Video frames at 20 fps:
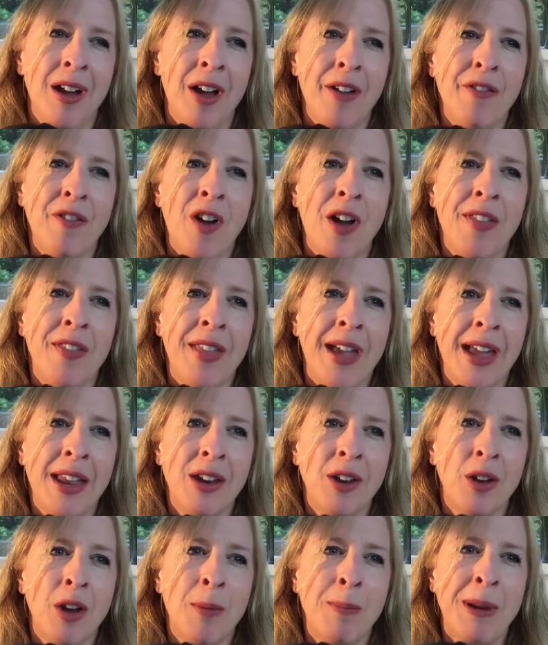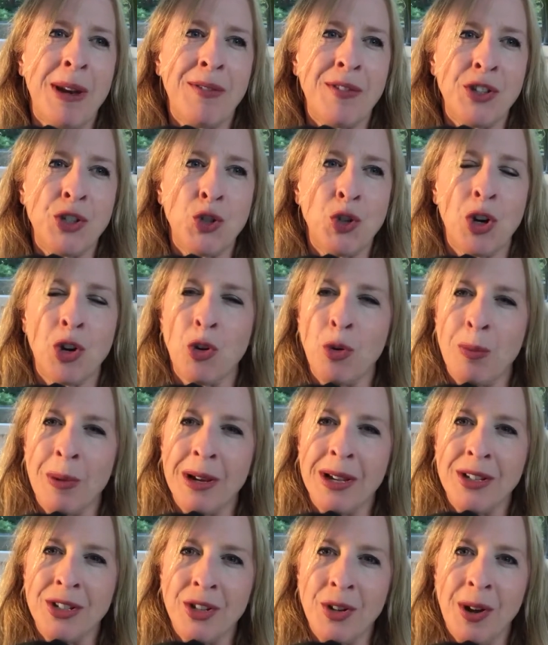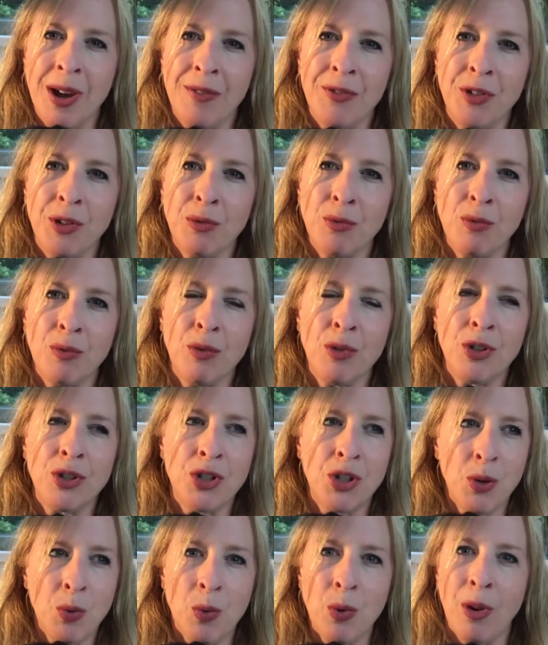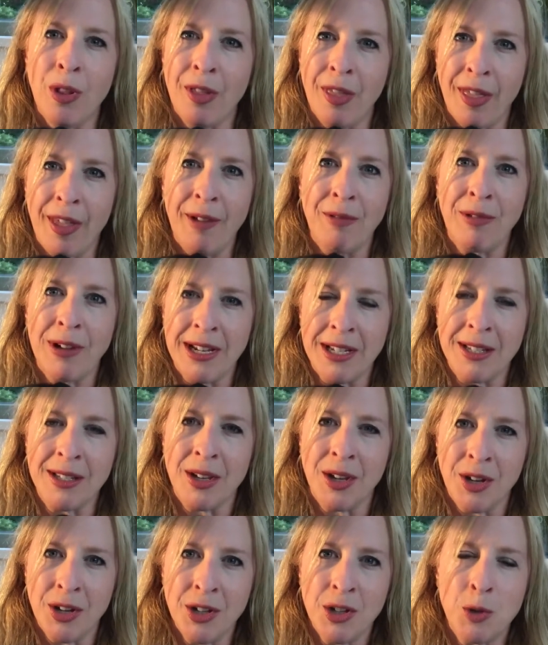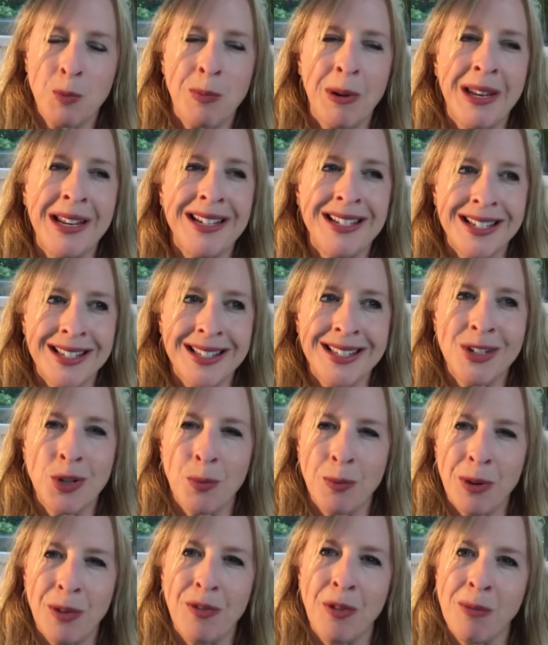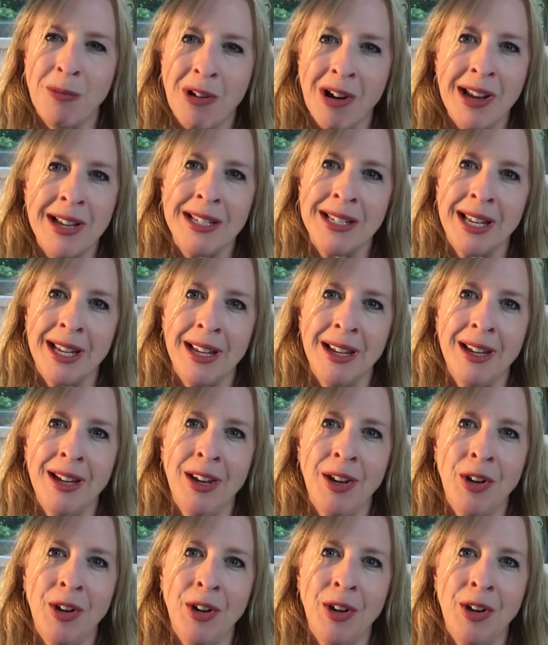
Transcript: I find that a bit of a struggle because you have to do all of that research, but it does stop you from writing.